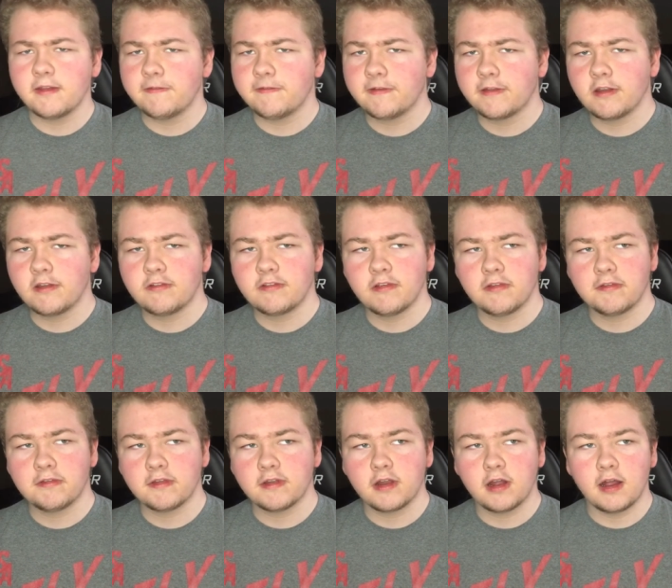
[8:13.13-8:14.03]
finishes
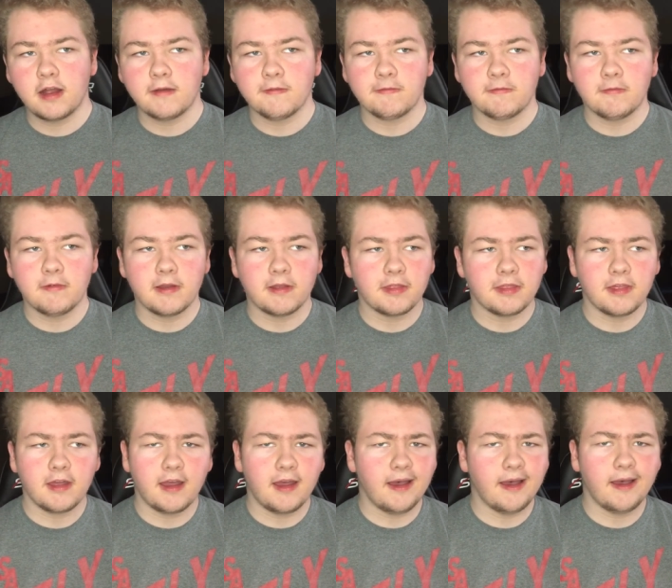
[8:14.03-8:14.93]
it off with,
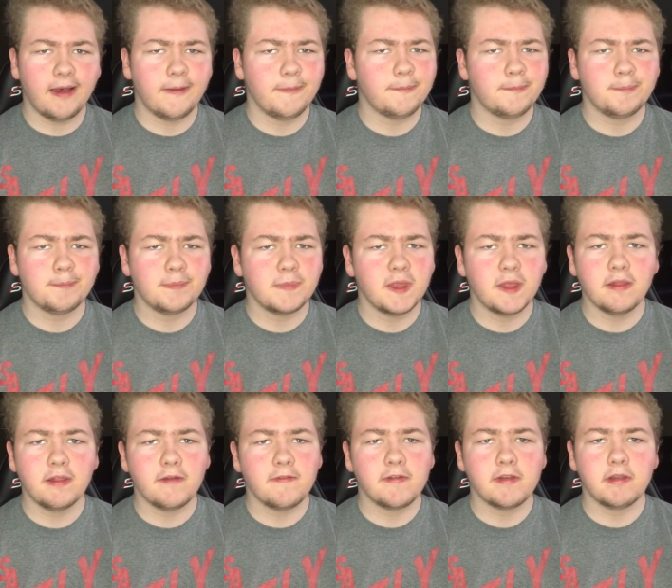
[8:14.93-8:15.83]
uh, you
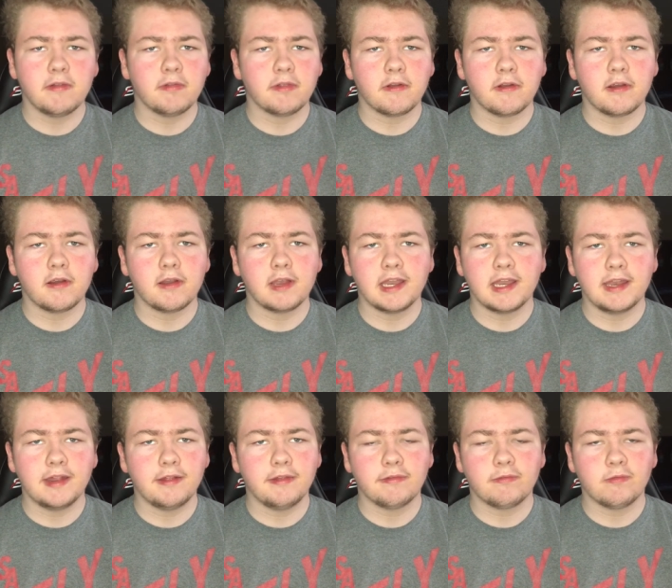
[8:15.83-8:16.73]
live and you learn, and
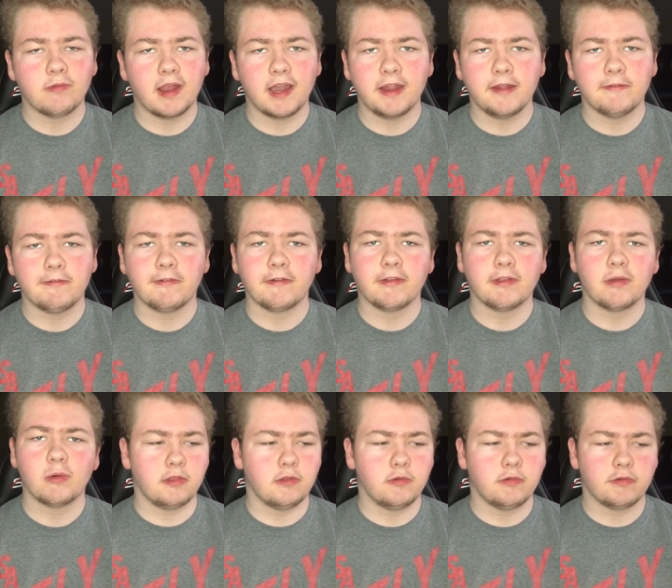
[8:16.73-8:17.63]
he's ready for the
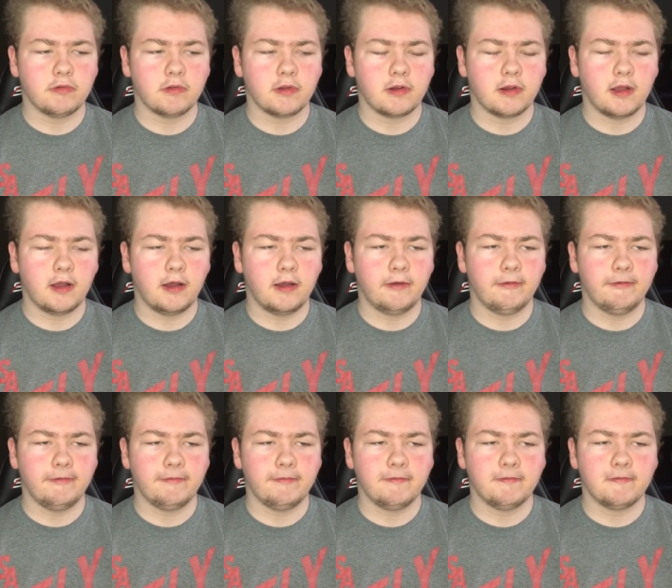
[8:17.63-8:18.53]
loser
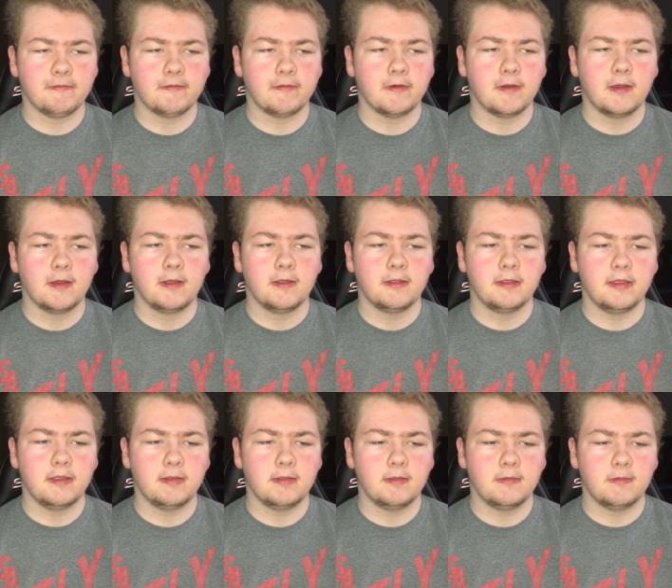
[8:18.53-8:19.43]
of
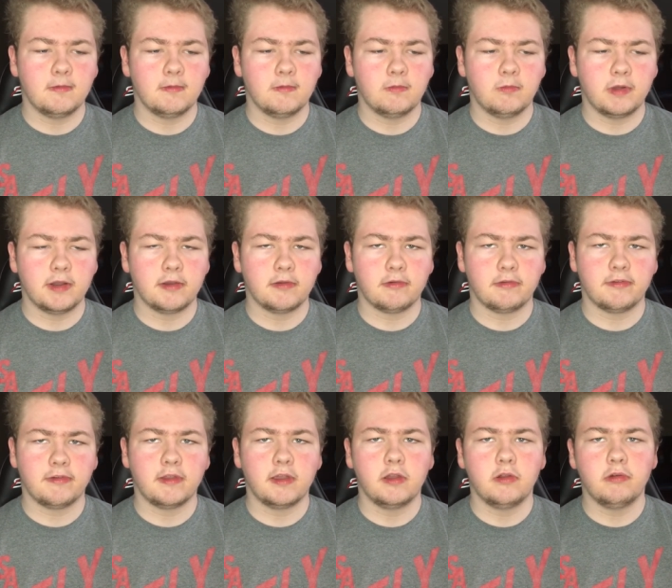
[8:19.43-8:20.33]

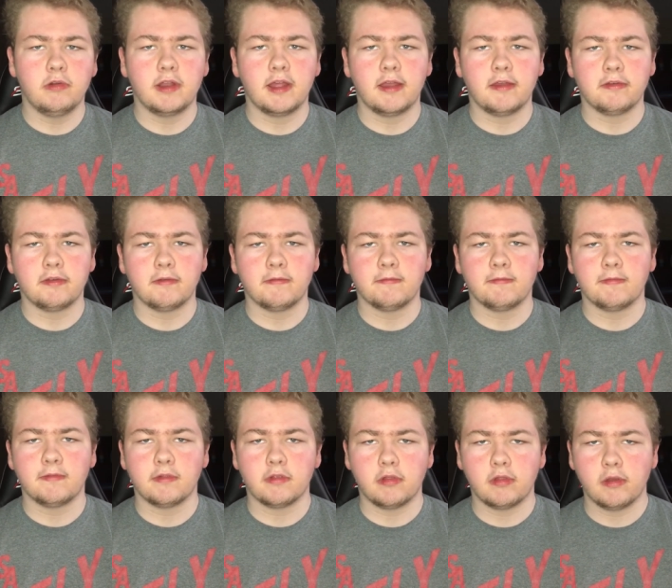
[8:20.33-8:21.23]
Whindersson Nunes and
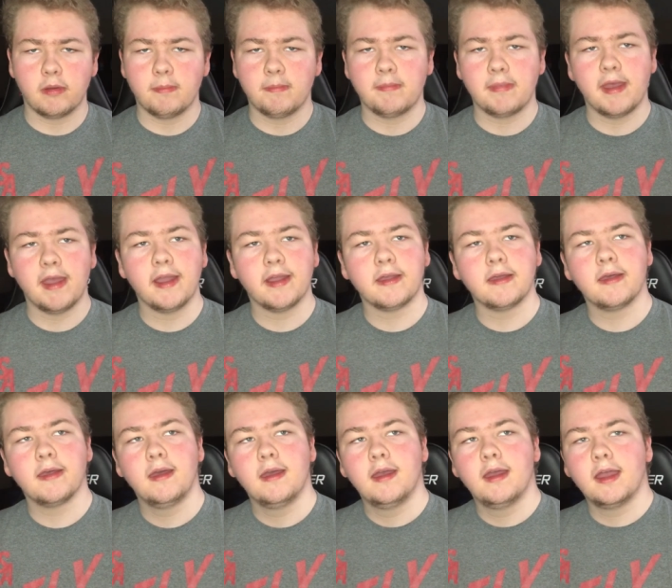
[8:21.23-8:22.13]
Philippe Peck,
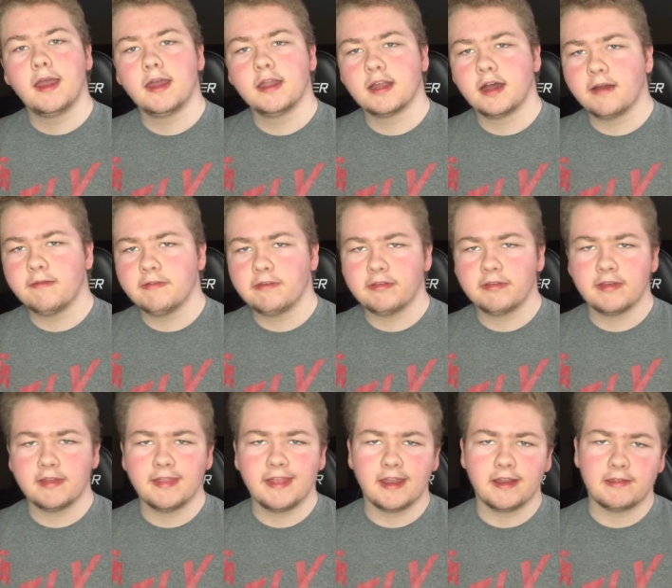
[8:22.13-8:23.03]
and obviously
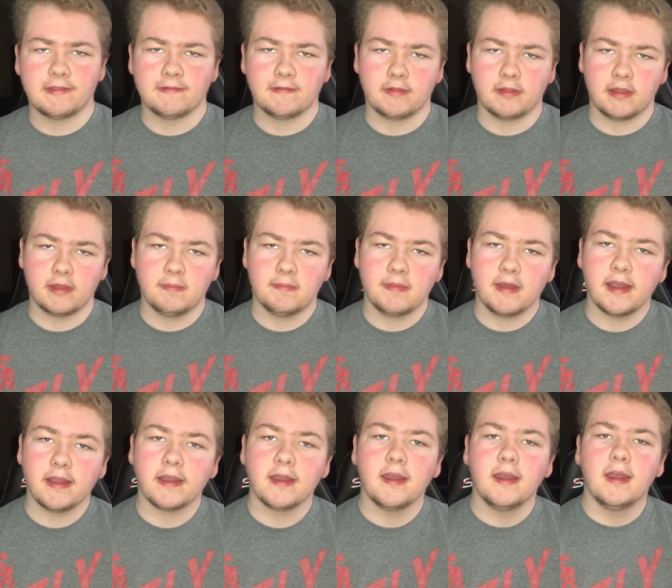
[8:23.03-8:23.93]
that is Philippe
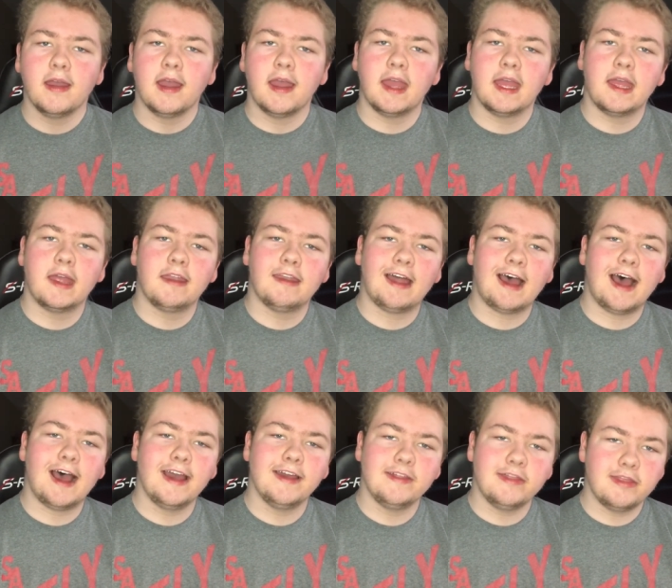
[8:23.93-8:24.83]
Peck, and
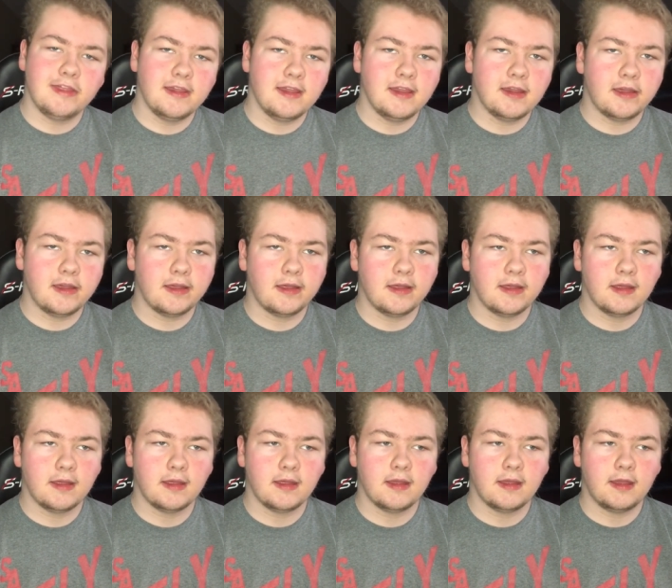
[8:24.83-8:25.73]
I think
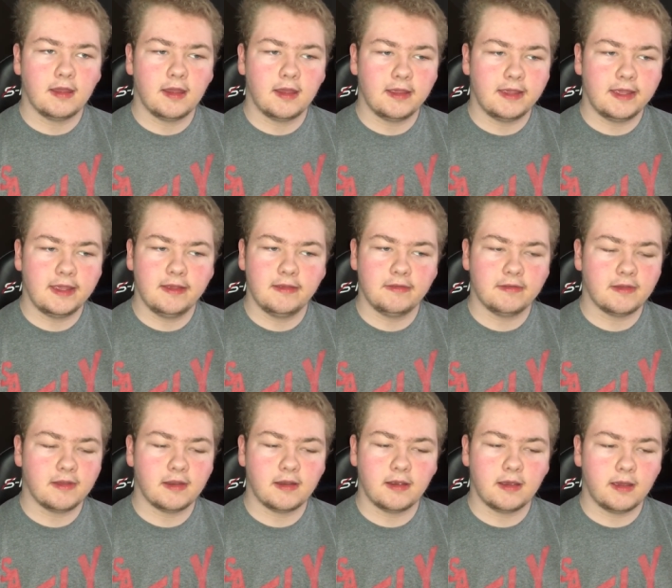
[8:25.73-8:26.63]
he's
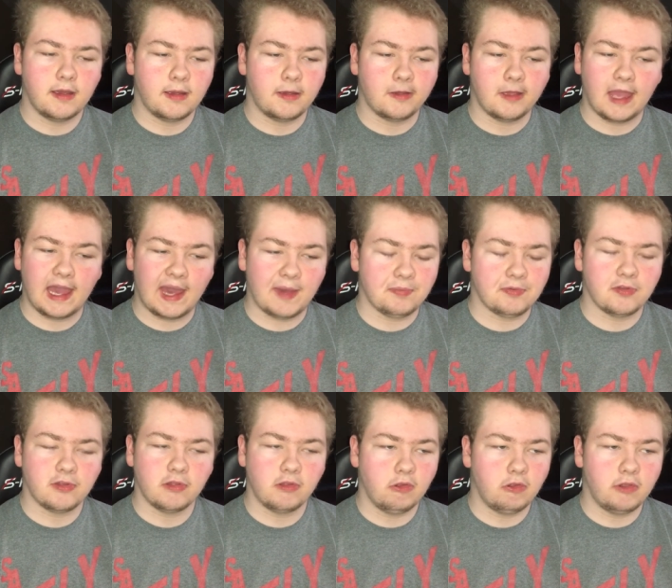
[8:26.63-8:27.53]
gonna
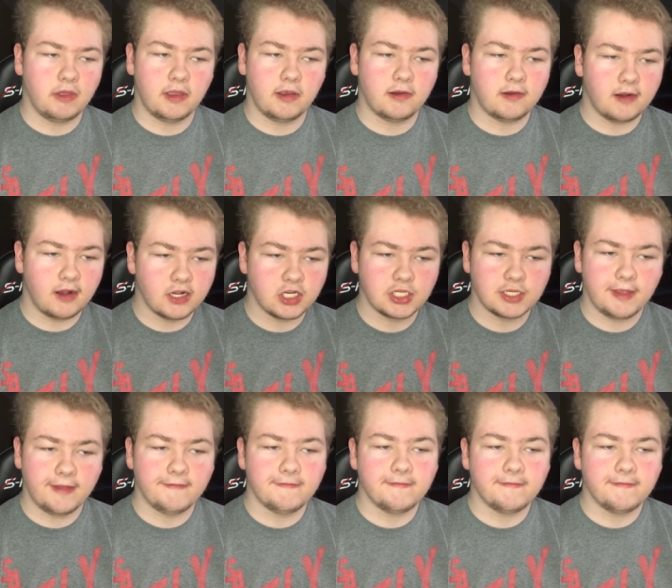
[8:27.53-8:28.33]
absolutely crush that